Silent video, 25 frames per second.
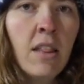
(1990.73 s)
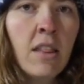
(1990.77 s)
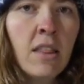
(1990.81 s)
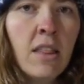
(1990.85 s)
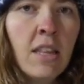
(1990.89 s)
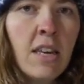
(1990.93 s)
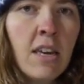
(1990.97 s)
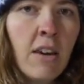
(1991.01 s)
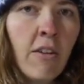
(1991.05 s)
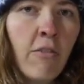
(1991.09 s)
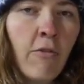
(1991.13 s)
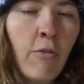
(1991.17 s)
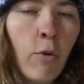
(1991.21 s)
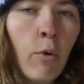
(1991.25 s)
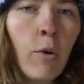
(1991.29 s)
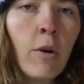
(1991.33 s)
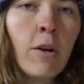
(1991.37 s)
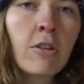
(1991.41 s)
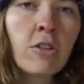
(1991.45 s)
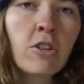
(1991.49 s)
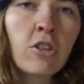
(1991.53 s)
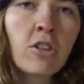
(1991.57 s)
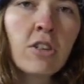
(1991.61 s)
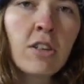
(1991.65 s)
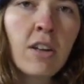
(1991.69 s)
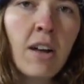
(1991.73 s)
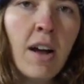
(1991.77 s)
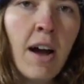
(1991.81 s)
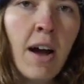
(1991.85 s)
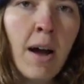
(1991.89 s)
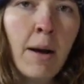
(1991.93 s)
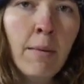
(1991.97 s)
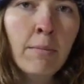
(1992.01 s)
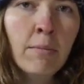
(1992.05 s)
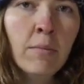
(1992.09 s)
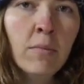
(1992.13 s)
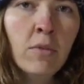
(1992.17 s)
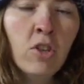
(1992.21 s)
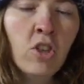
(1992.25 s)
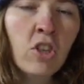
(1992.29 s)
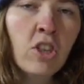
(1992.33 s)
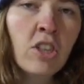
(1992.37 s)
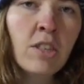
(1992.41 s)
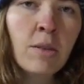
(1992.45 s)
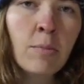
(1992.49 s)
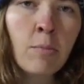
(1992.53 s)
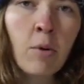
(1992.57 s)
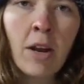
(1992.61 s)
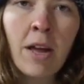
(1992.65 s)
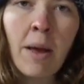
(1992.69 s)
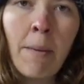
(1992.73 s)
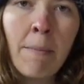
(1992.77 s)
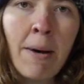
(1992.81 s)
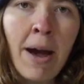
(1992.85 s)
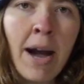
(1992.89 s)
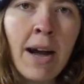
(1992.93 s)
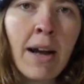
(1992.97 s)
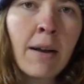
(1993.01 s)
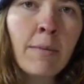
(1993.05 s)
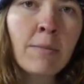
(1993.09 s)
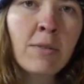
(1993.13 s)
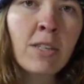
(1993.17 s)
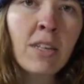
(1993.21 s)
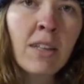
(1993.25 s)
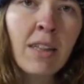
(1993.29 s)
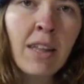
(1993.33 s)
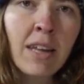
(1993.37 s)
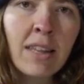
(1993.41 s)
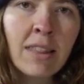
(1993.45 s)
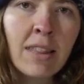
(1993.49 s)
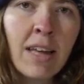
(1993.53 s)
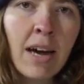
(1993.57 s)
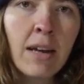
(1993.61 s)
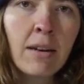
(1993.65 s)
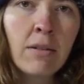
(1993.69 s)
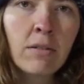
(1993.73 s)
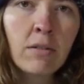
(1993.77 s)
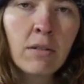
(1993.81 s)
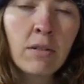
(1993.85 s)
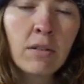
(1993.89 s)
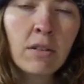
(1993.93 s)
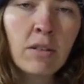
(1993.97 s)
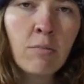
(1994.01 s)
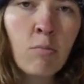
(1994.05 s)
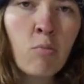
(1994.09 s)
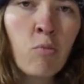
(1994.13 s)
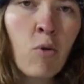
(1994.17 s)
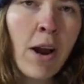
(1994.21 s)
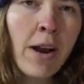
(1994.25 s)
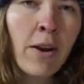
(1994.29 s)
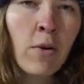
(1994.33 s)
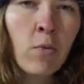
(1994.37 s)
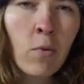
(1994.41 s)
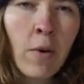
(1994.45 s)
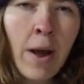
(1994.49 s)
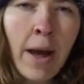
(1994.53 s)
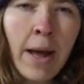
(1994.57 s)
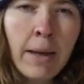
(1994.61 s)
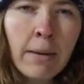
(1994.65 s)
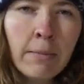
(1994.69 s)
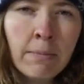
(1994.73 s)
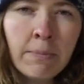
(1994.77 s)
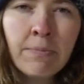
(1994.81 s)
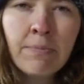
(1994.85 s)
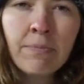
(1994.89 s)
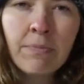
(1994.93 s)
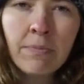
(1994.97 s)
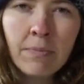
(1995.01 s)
the forge um, just to bring it back up to like that bright red